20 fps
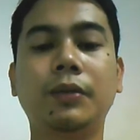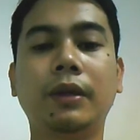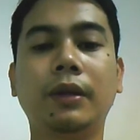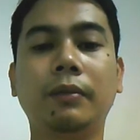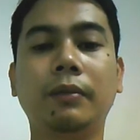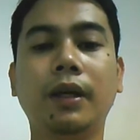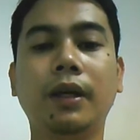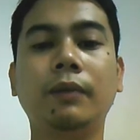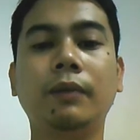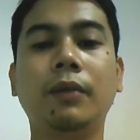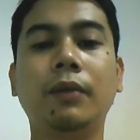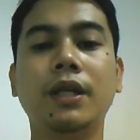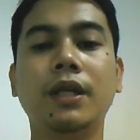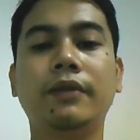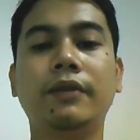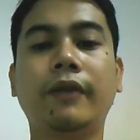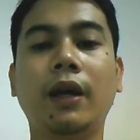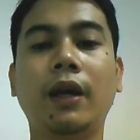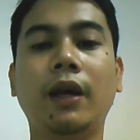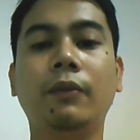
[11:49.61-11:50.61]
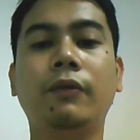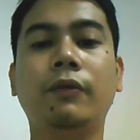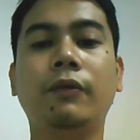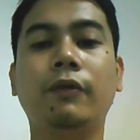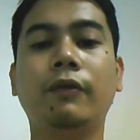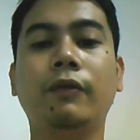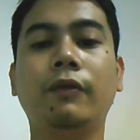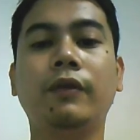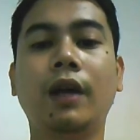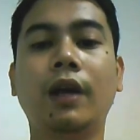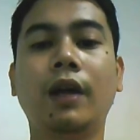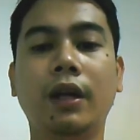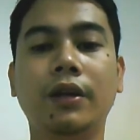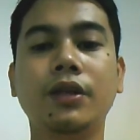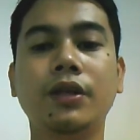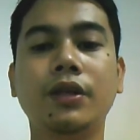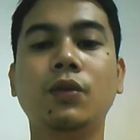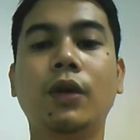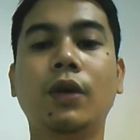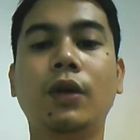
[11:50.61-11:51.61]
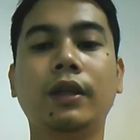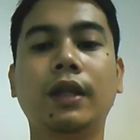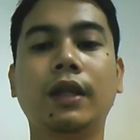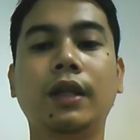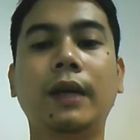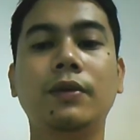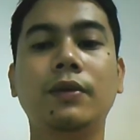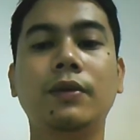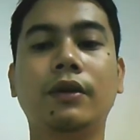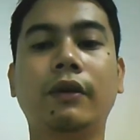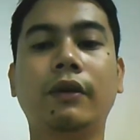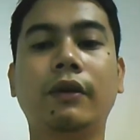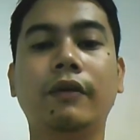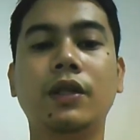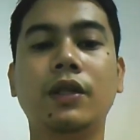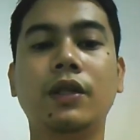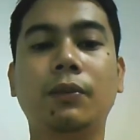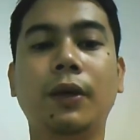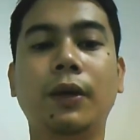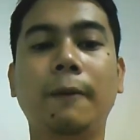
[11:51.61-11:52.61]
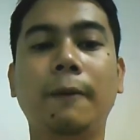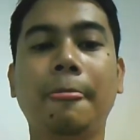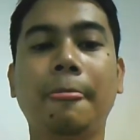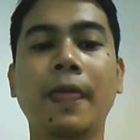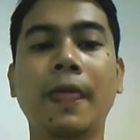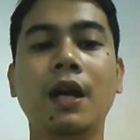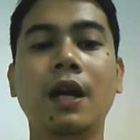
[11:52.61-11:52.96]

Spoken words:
per month plus $5 one-time service fee.